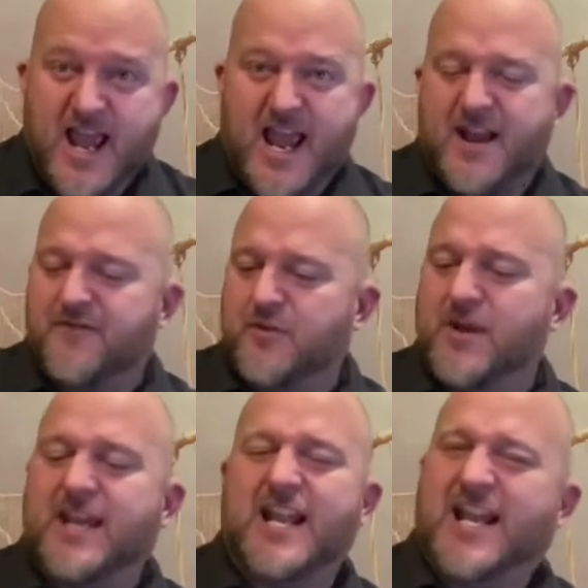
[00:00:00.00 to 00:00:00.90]
And if we
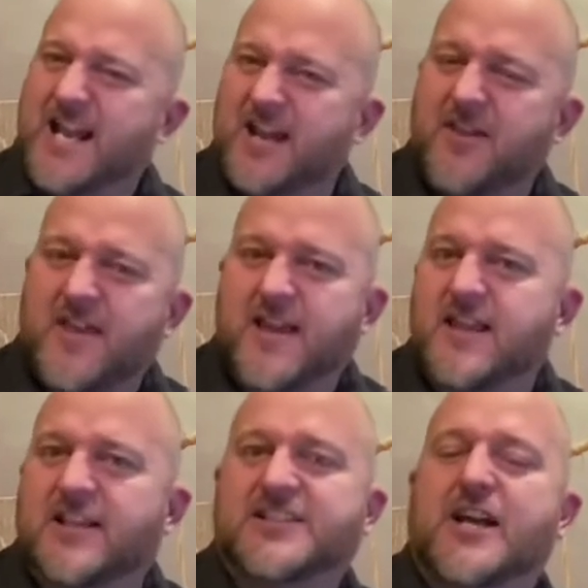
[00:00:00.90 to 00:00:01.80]
get anything
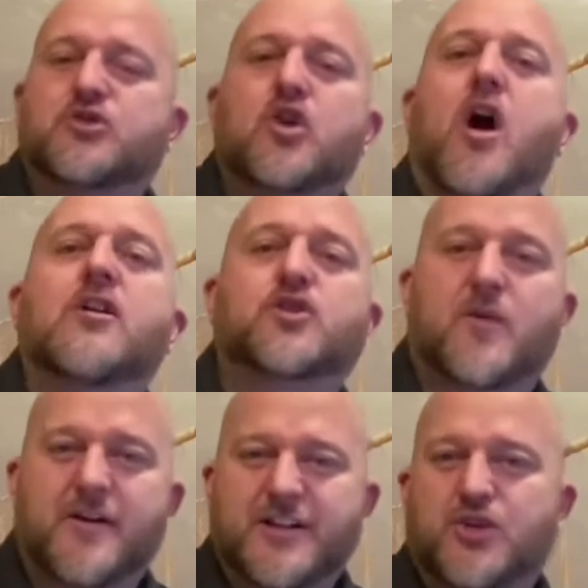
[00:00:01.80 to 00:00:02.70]
that sounds contrary